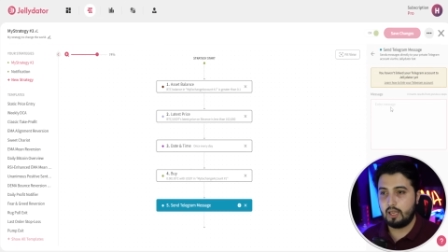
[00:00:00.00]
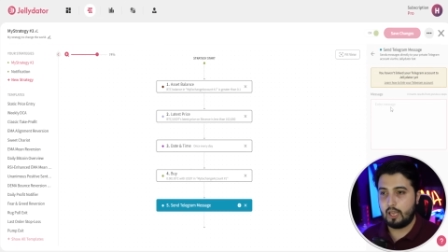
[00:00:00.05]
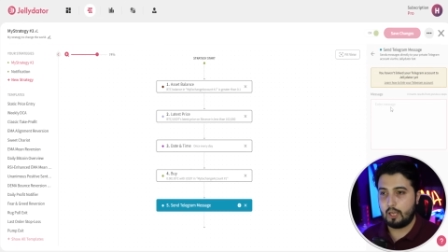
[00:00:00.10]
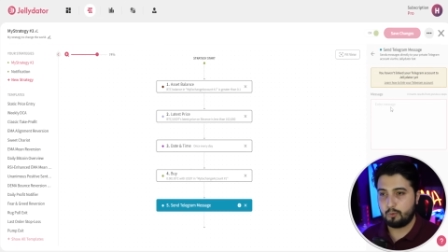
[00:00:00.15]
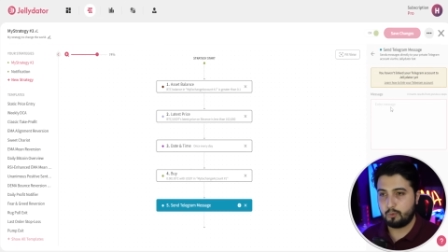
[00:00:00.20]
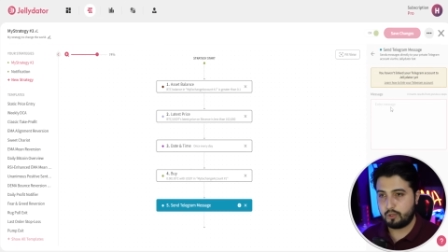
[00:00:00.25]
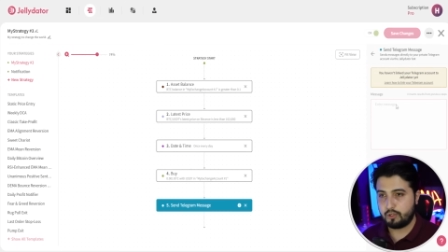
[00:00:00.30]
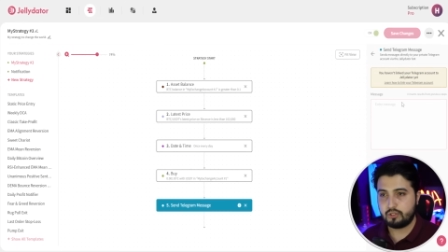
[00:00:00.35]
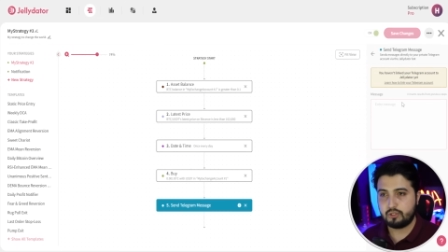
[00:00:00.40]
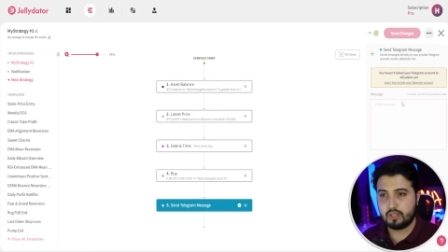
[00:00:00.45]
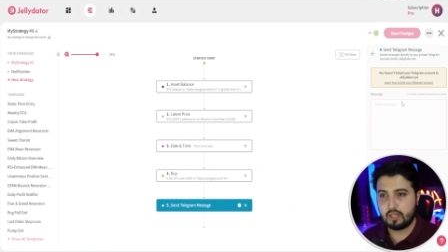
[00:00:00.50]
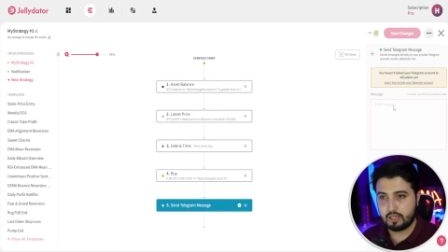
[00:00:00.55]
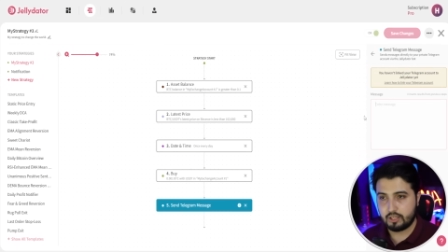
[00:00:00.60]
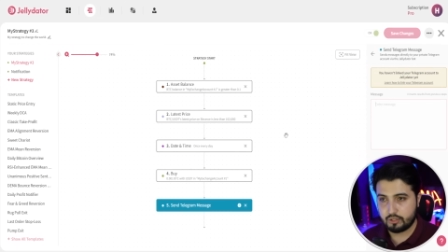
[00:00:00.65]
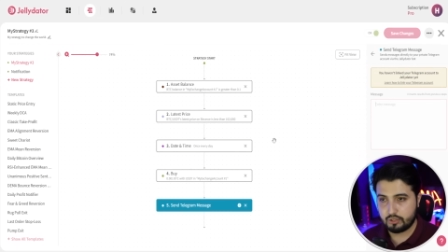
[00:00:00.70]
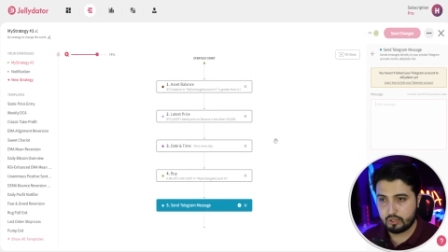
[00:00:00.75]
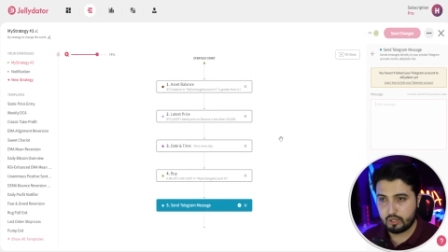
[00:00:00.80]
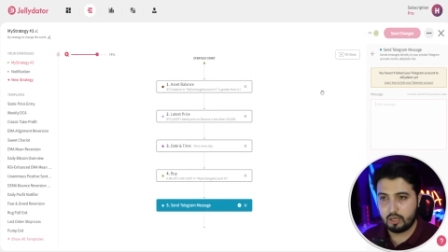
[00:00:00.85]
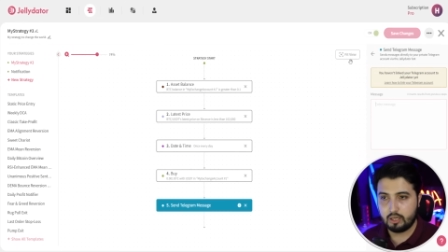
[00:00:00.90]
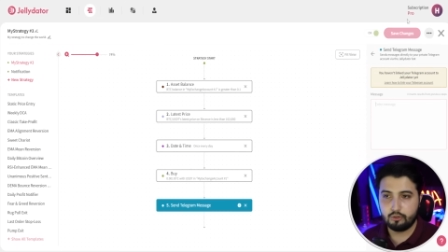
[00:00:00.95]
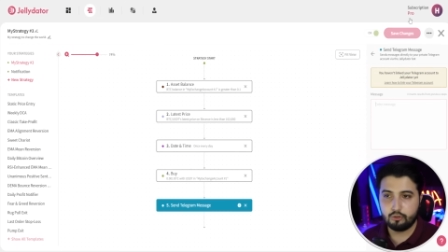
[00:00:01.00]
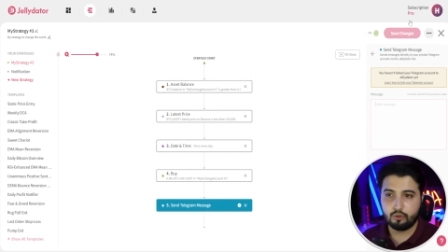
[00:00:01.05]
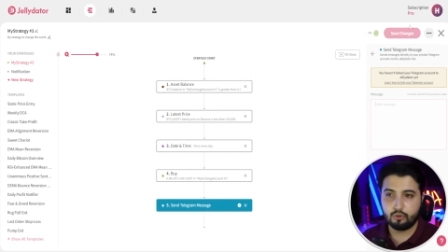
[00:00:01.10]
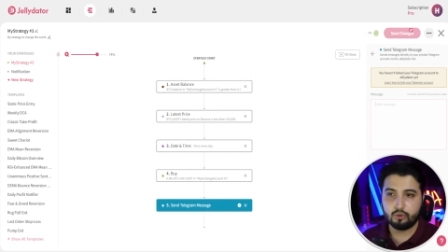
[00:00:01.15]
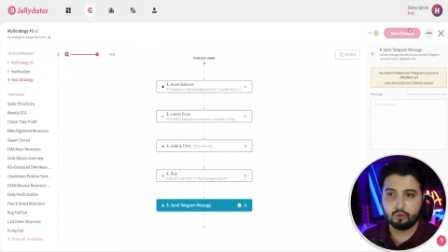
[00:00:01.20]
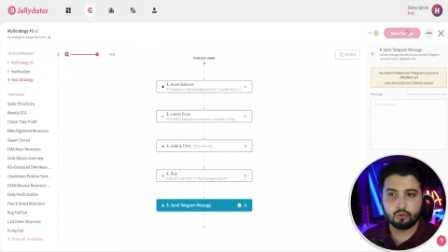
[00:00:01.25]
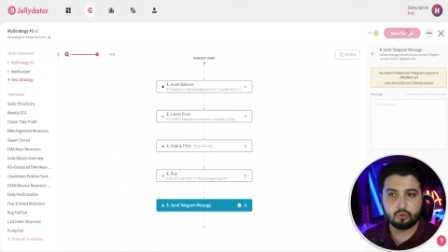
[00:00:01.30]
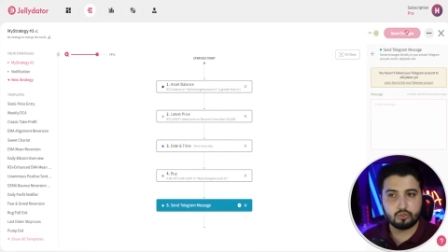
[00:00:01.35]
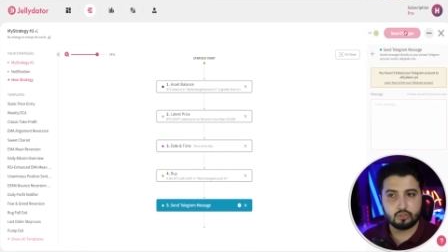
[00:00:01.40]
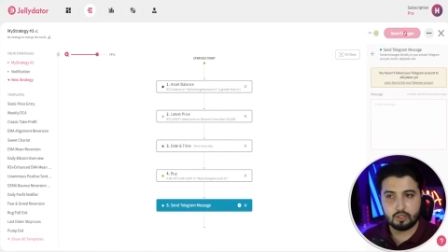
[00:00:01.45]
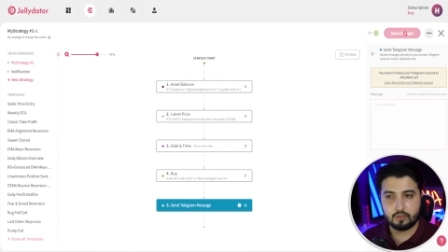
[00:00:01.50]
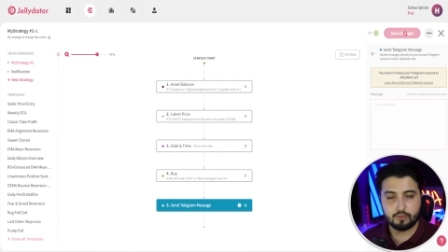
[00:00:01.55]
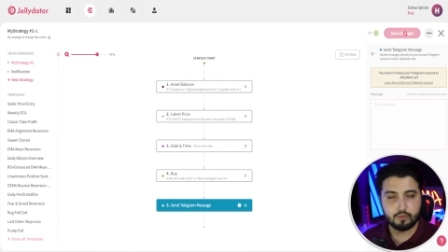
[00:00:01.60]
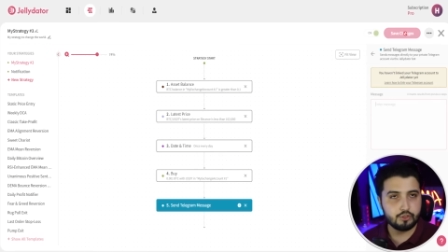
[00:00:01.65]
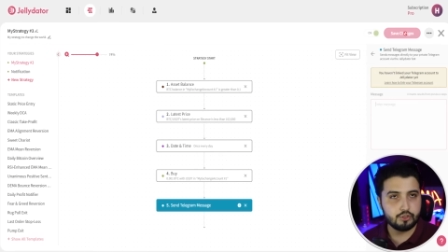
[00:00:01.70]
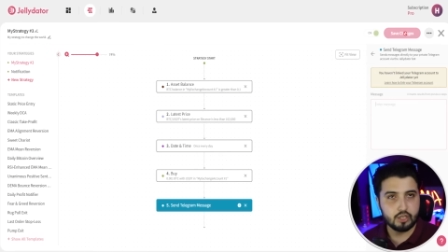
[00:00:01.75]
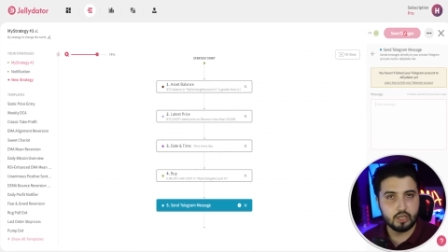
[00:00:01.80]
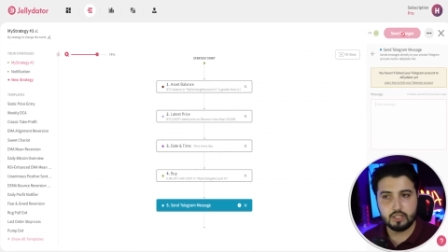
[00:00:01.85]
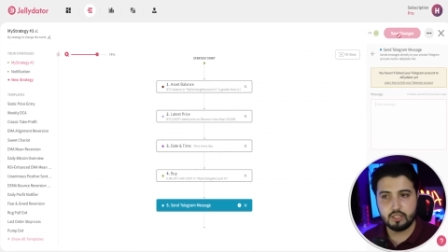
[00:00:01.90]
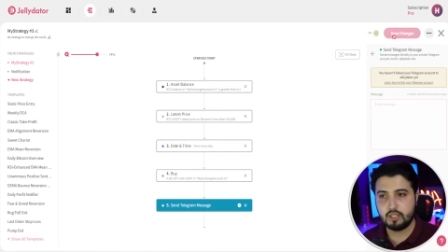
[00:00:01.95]
And once that is done, you're going to save the
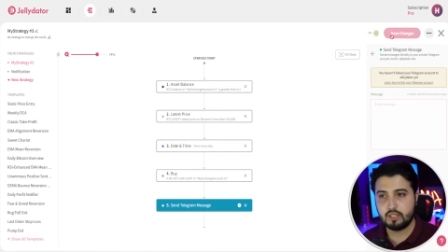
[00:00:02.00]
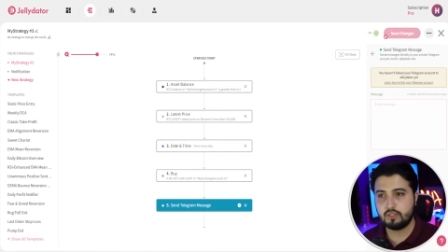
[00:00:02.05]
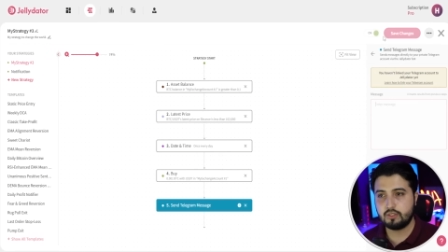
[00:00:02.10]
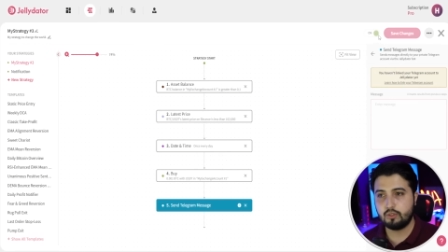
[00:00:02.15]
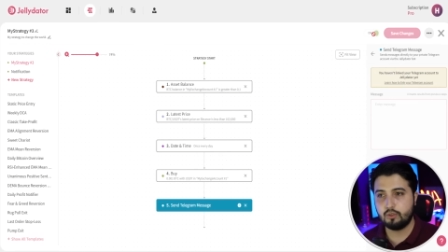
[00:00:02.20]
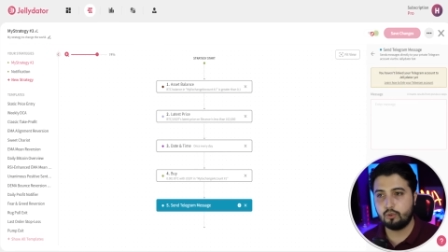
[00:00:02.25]
changes,